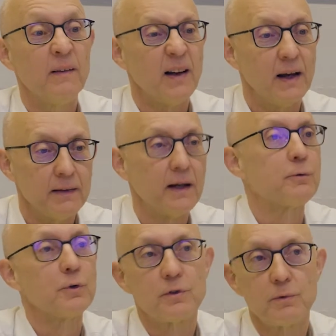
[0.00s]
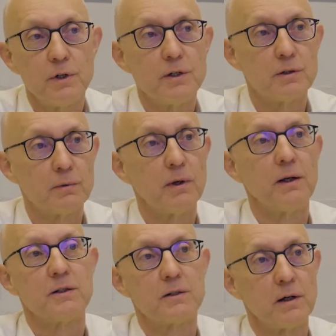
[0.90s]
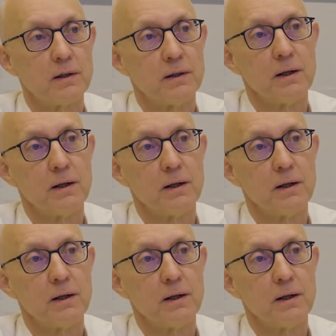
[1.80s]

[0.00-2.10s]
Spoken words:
and that was the reason why I started